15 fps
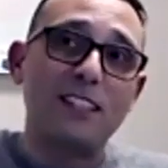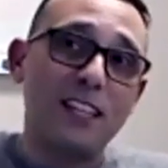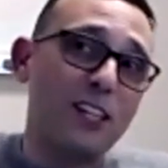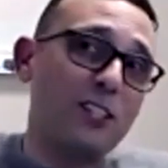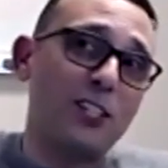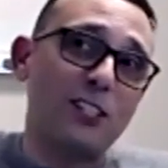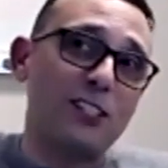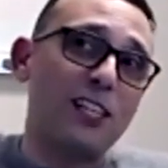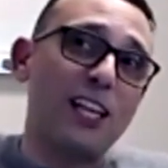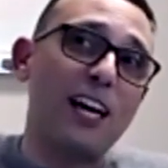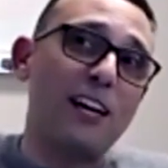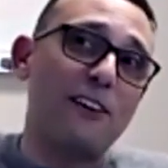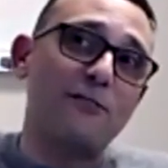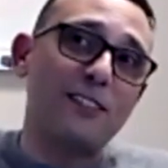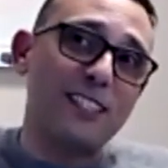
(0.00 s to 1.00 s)
That's just
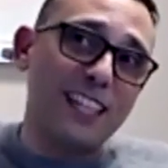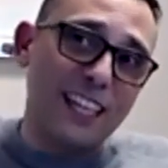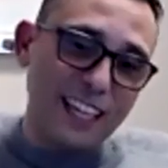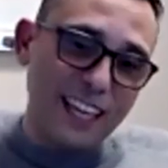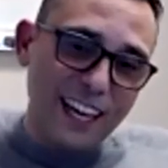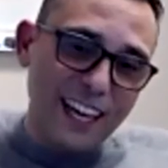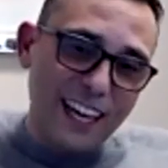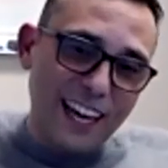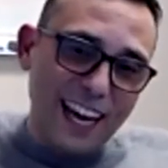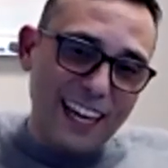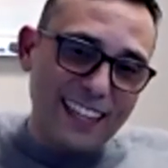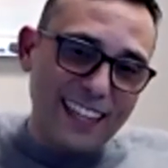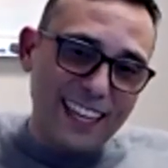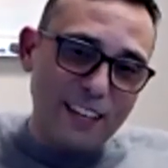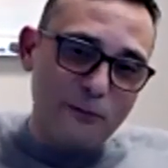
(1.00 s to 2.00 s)
life. It's like I
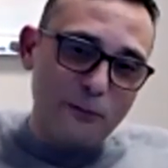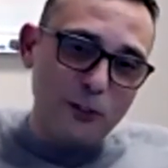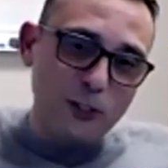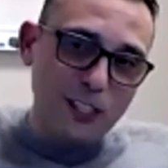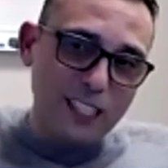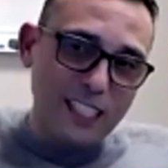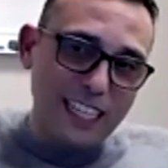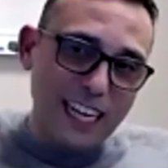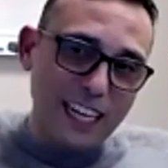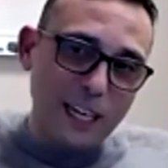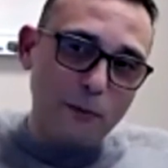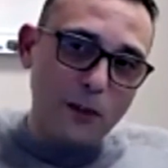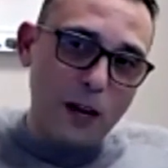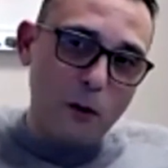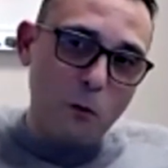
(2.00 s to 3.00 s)
think if you just get
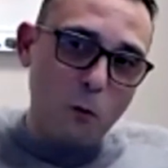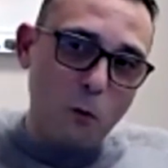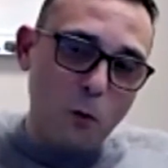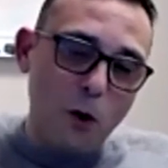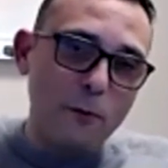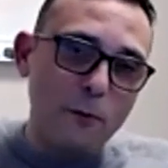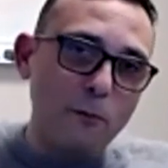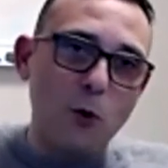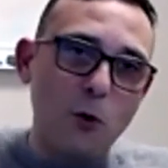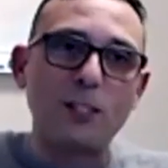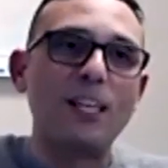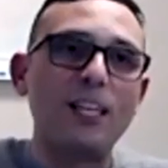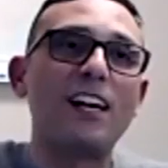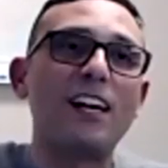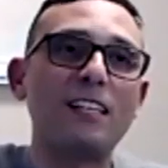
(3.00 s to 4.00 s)
up that one more
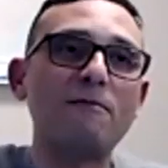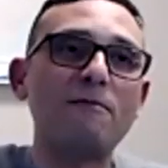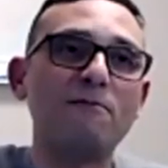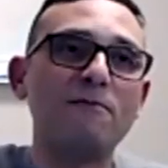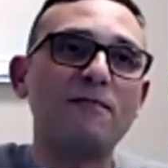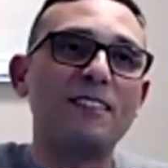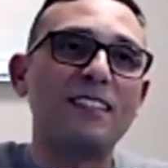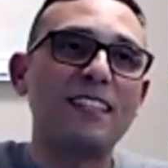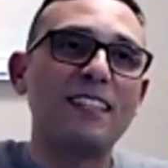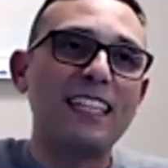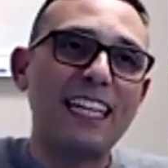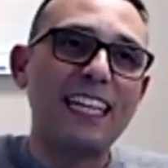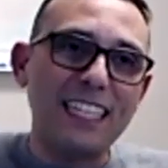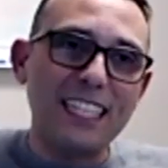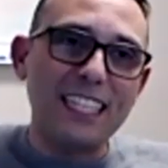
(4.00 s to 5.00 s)
time,
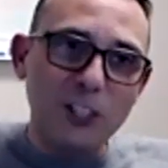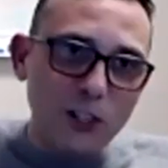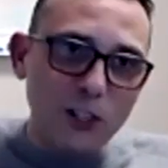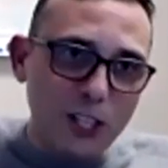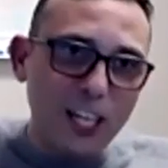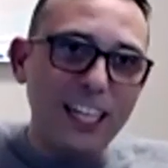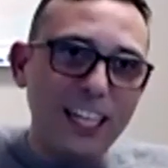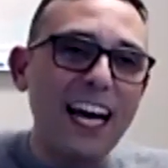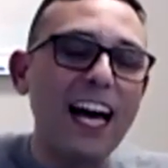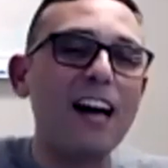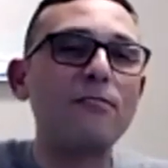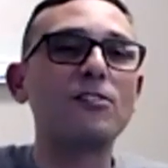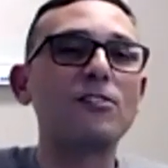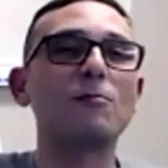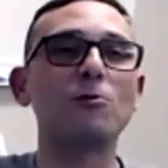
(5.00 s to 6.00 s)
it, eh, you're mm. gonna
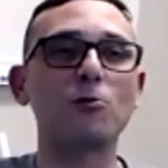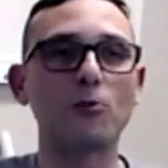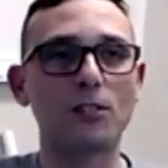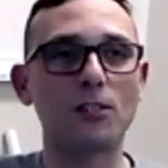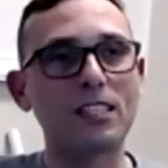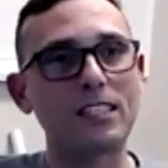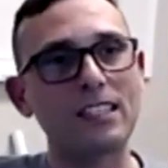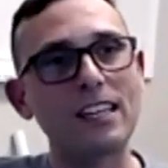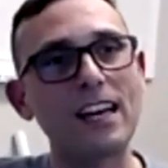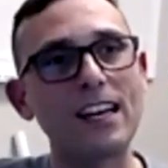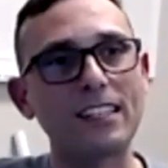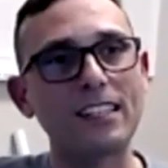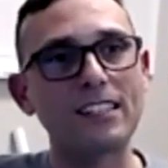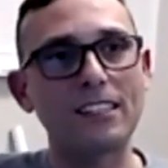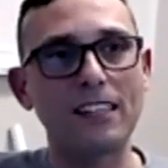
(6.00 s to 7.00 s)
have some sort of
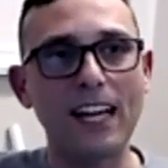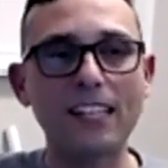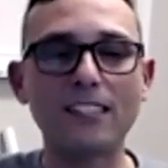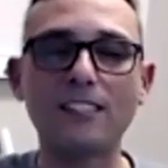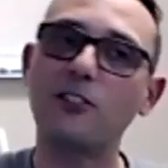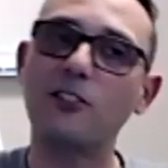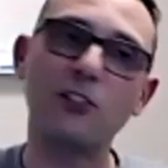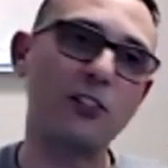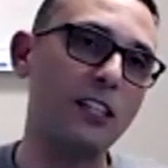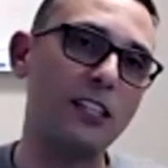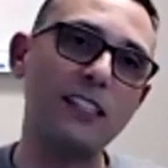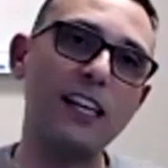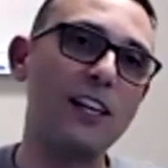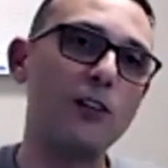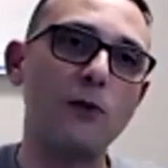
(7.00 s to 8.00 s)
success, and that's just gonna
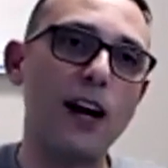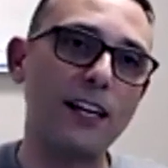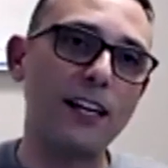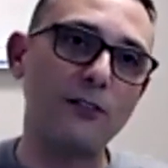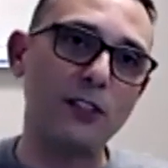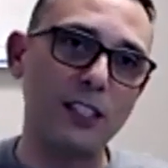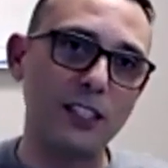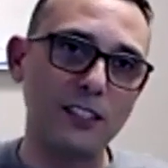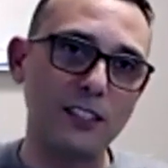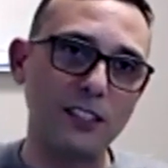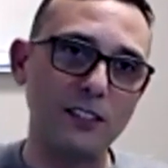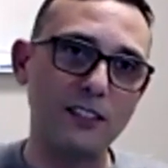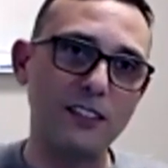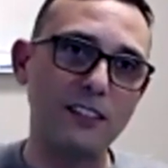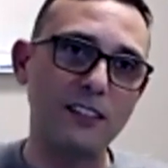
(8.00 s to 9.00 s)
take you out of the
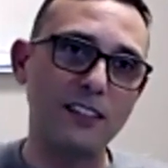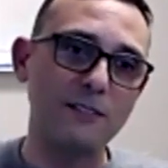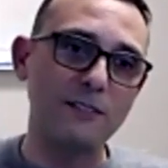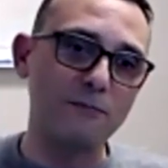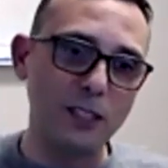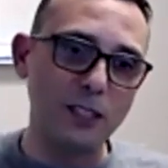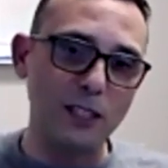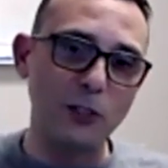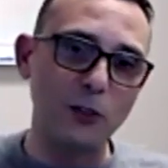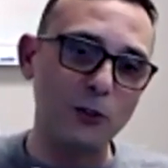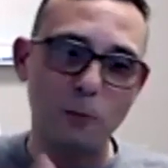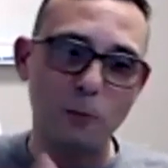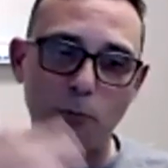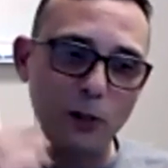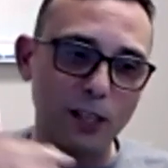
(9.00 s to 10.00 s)
the the, the little
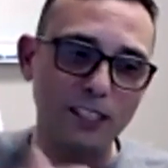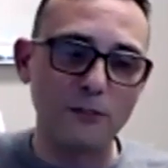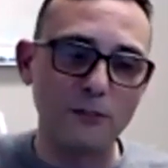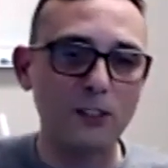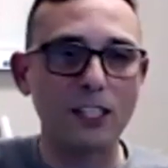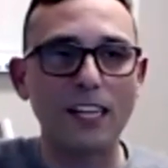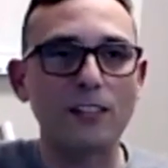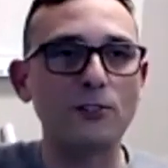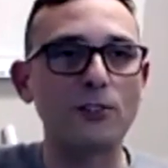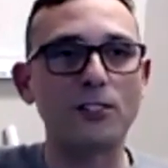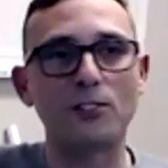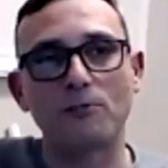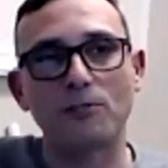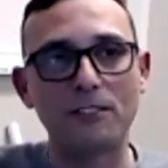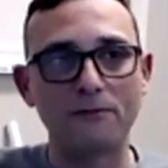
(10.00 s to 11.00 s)
depressive cycle that you're in